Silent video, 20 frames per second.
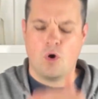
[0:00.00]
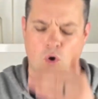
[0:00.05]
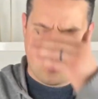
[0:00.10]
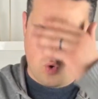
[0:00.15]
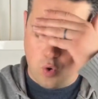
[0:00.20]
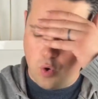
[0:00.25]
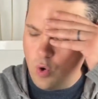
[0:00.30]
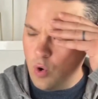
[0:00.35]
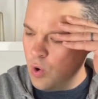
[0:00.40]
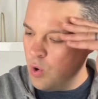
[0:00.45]

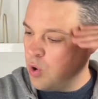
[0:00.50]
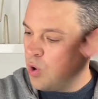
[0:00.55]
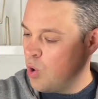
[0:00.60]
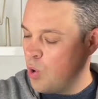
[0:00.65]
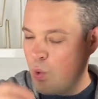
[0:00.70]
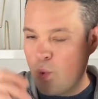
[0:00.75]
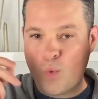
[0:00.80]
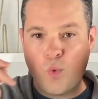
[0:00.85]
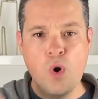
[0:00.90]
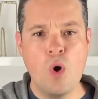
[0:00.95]

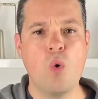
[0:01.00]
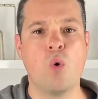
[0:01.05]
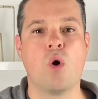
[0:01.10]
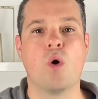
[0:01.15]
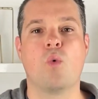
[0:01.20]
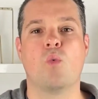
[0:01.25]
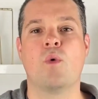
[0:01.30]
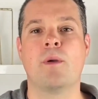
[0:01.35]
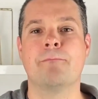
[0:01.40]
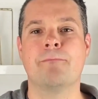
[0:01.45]

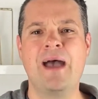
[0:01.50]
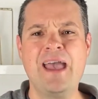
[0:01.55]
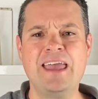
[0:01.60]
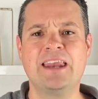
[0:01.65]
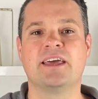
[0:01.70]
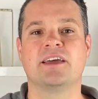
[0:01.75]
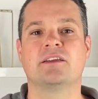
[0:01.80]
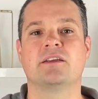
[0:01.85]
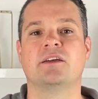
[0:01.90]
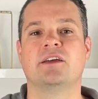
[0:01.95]
Whew, we made
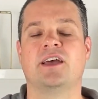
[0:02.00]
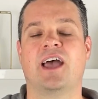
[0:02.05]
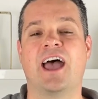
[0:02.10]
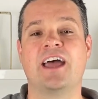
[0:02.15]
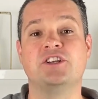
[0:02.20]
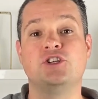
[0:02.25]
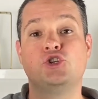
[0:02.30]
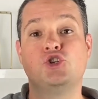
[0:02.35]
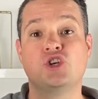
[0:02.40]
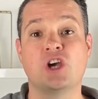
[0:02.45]
it,
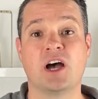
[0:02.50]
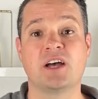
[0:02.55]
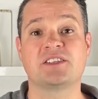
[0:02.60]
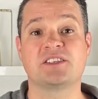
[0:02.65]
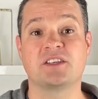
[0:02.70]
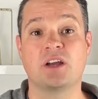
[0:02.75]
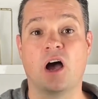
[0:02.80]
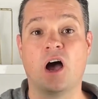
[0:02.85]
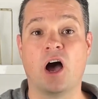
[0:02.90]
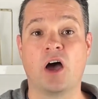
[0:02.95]
and
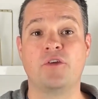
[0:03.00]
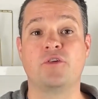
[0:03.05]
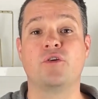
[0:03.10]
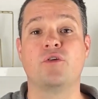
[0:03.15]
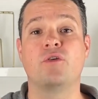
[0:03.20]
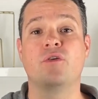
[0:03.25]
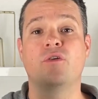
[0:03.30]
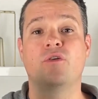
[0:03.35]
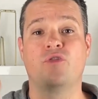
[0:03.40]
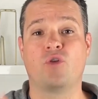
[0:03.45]
just
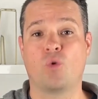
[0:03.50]
under the